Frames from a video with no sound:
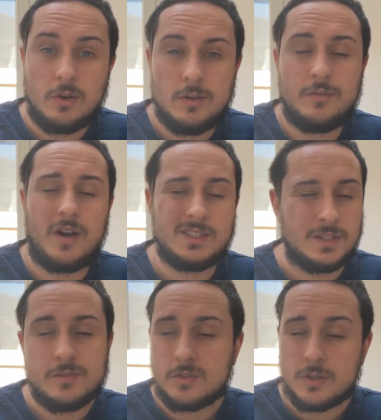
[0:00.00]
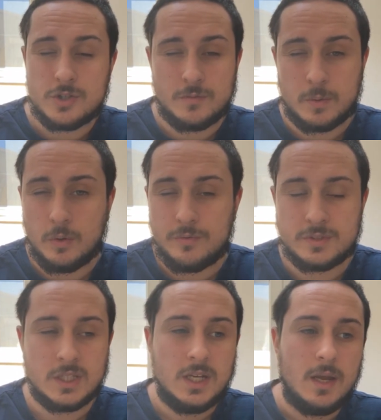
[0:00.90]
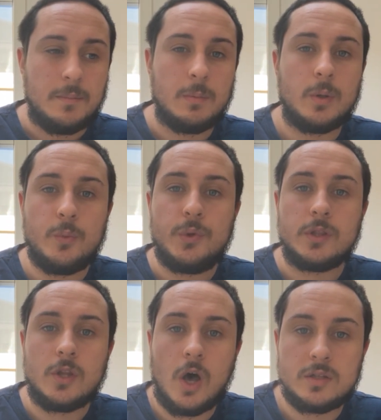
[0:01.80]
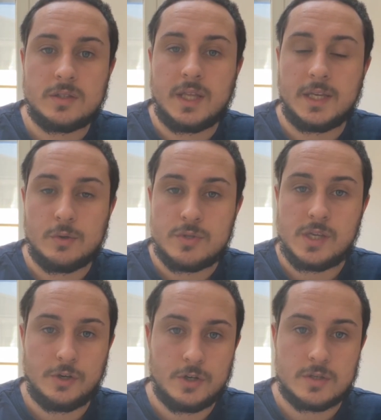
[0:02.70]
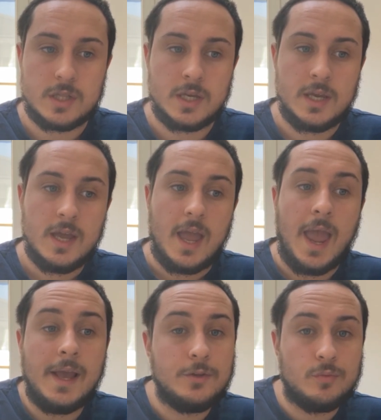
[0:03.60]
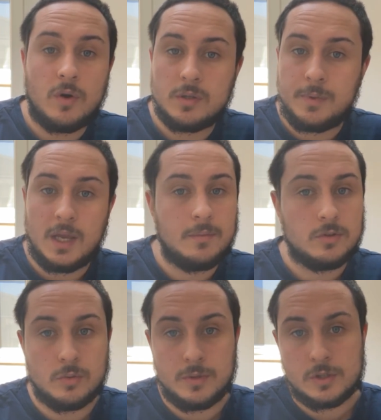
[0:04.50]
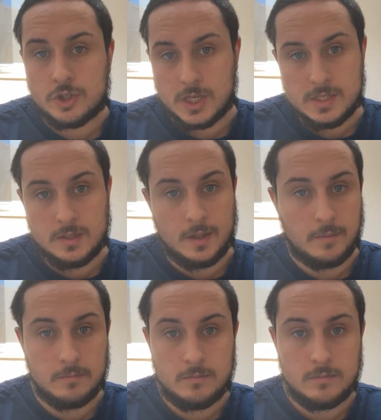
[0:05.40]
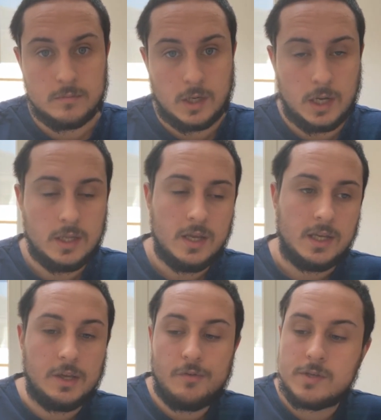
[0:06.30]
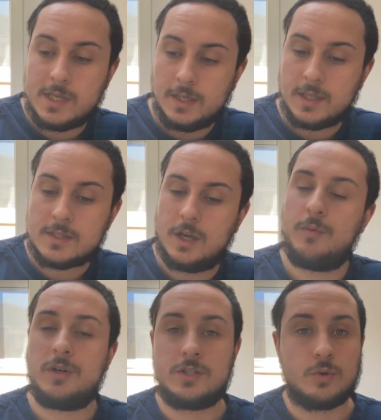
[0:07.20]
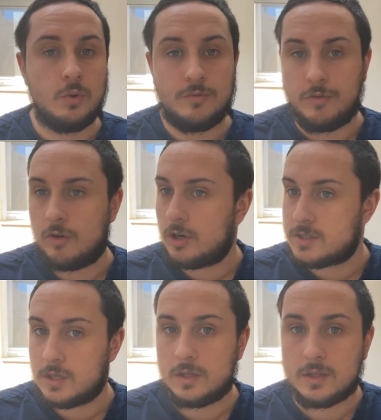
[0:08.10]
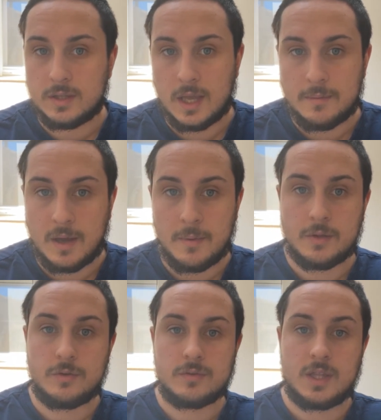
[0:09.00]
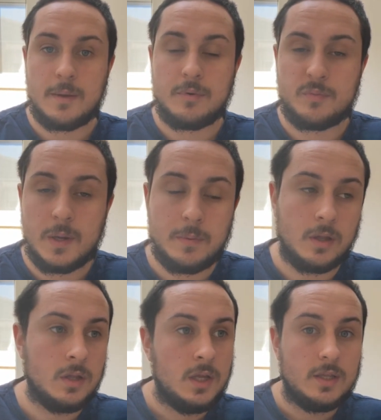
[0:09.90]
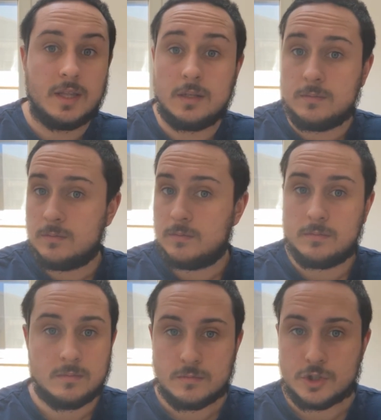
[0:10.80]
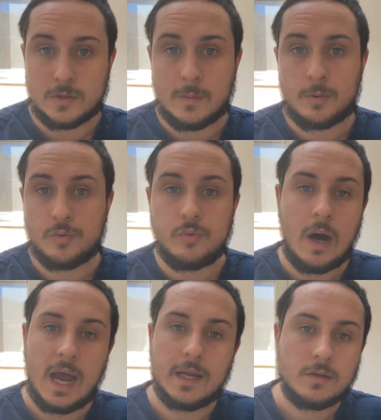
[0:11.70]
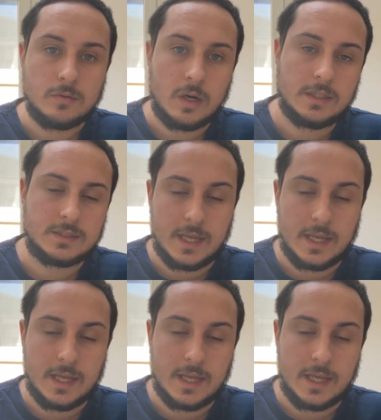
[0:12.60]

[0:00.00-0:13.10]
Otherwise, if you don't show proofs, people will not take you seriously and you won't be able to build trust in them, right? If you say that someone is good for a certain type of people, then show a proof why, right?